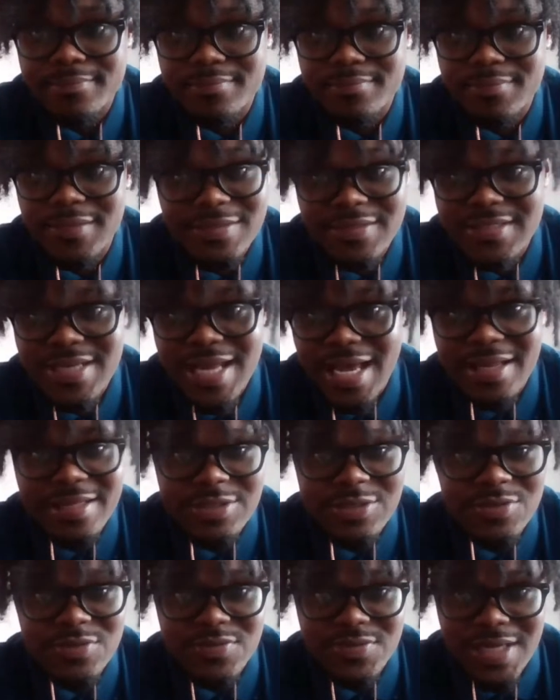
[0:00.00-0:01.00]
This is
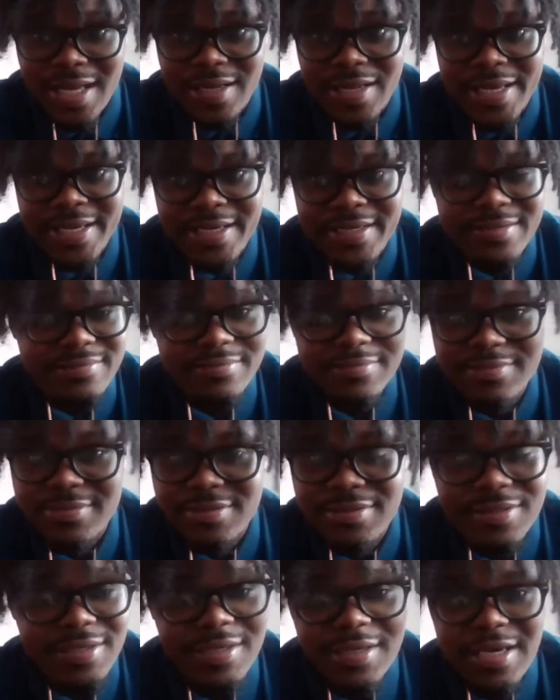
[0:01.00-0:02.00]
not like
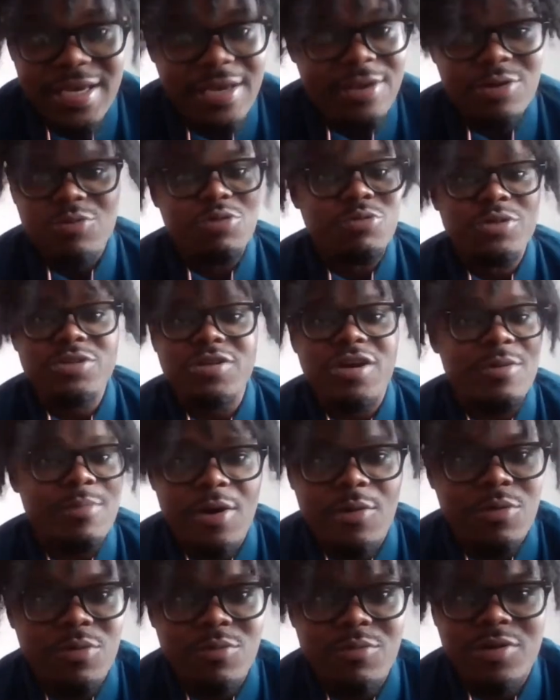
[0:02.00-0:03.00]
we're talking
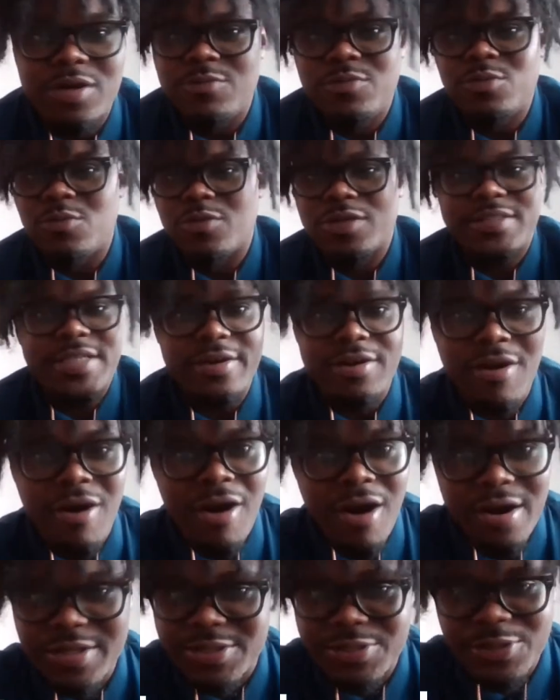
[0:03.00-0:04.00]
about what we want Derek
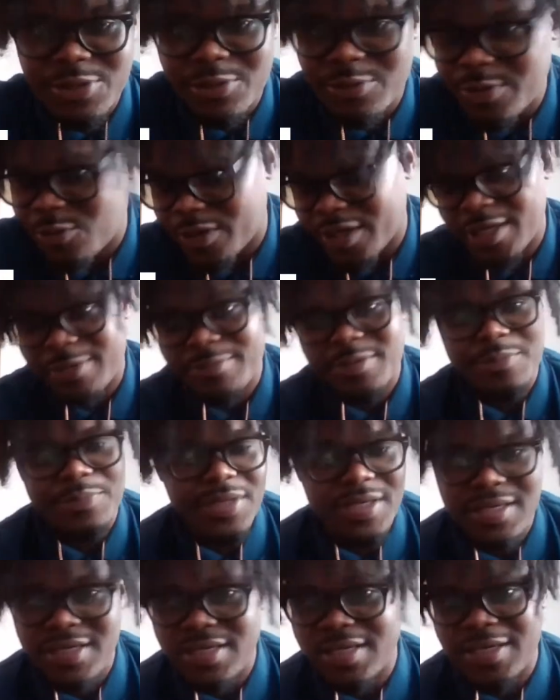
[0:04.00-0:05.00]
Carr to do. We want him to
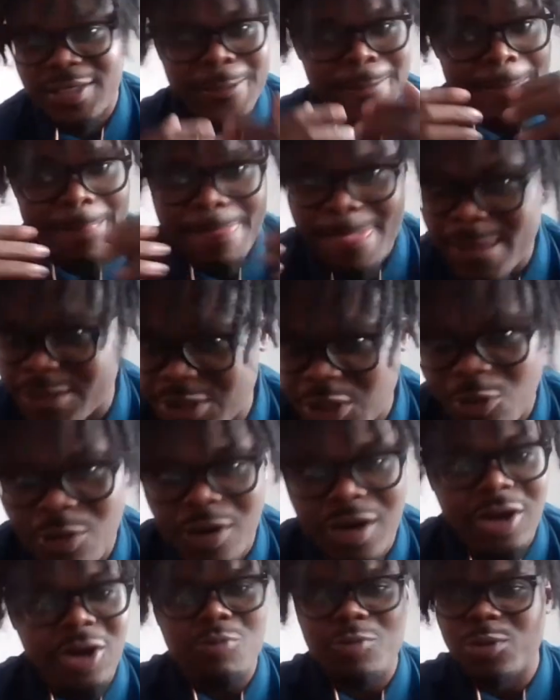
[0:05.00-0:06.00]
be in this no
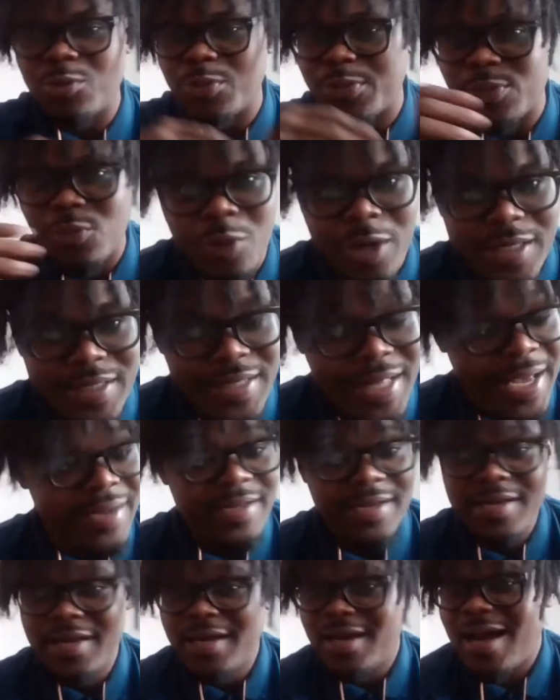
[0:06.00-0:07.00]
huddle. We would be wanting that.
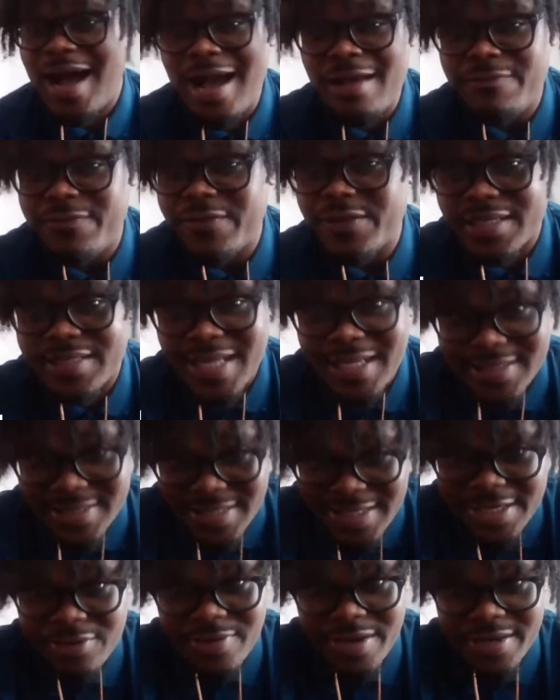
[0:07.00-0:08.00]
I feel like that's
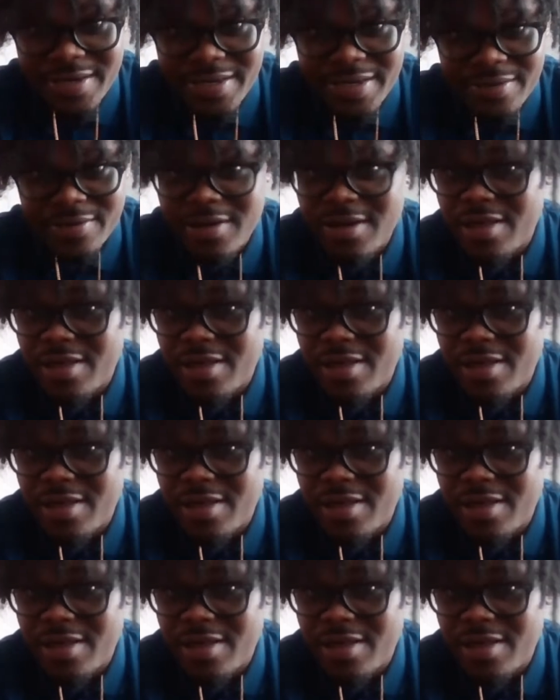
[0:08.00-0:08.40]
here right now.